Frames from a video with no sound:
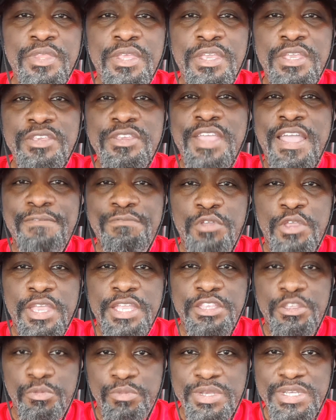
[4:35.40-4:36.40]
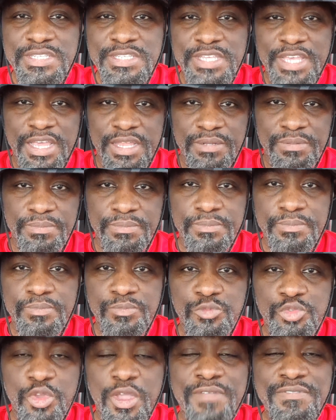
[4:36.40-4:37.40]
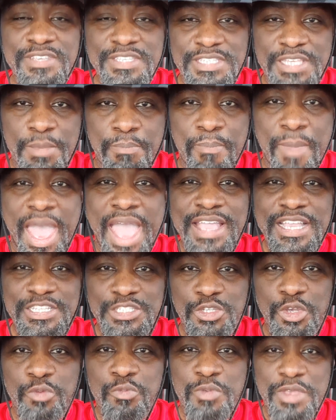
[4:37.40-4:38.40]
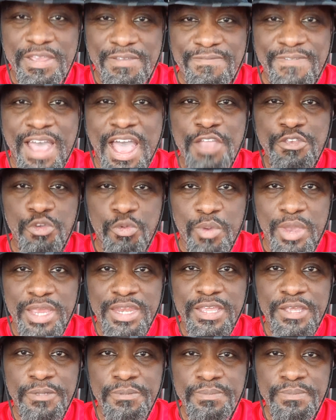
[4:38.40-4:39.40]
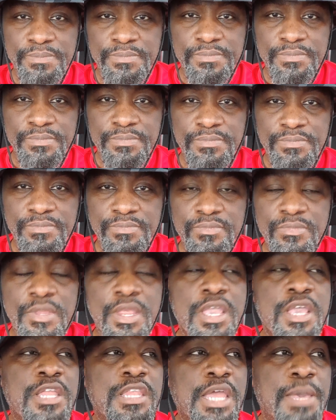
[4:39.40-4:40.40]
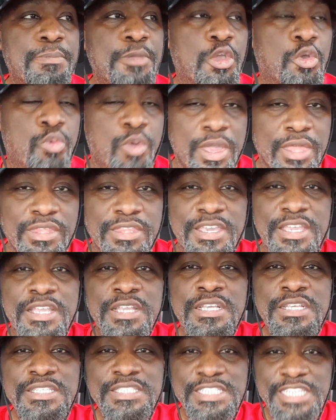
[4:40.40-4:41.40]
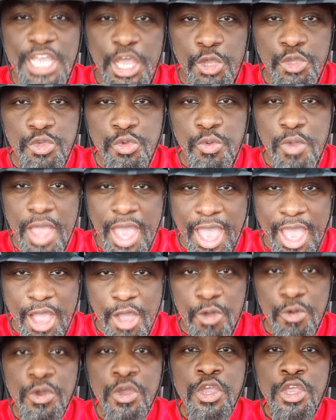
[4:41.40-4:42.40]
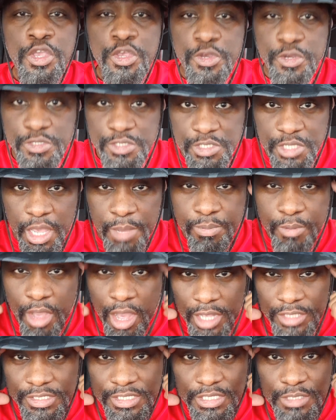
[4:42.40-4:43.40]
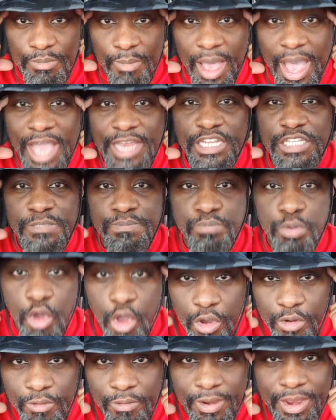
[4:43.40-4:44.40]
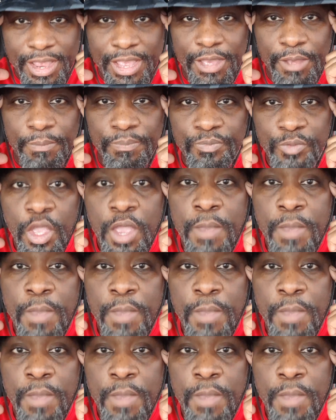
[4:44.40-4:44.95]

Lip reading: You have to hit the reset. You have to sit back and start reevaluating. Let me quickly tell you how your subconscious mind is programmed